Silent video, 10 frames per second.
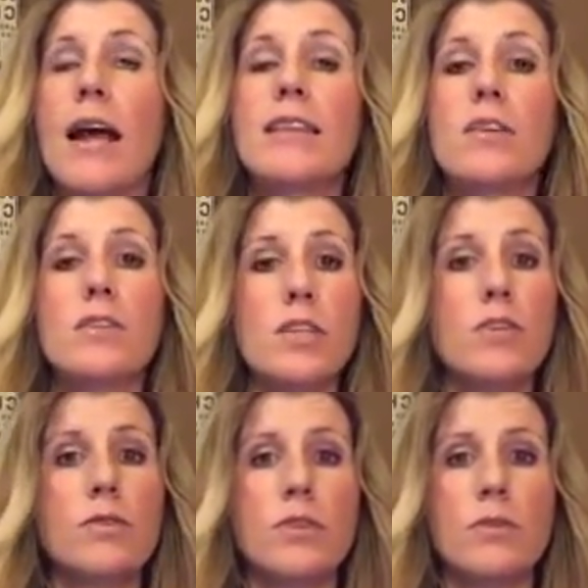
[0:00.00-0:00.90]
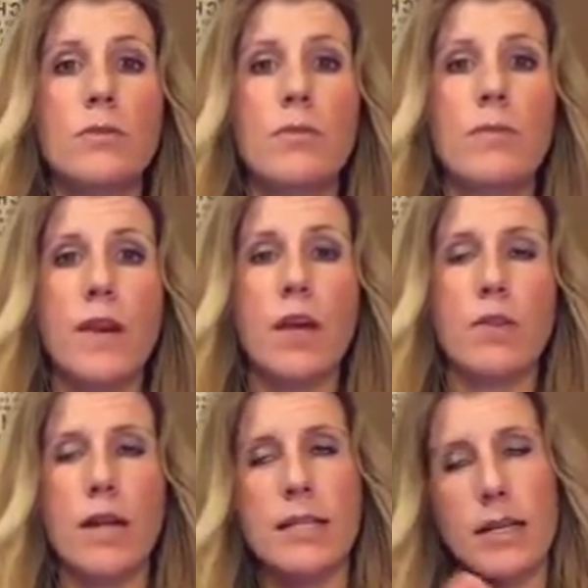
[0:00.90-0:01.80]
there's a YouTube video
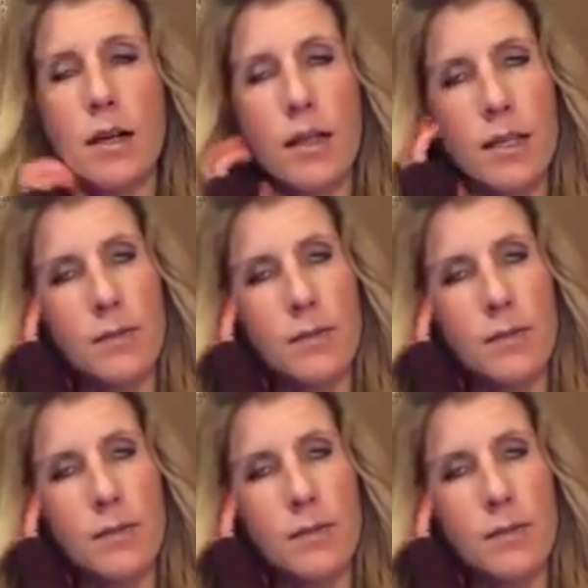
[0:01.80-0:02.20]
that I did on this,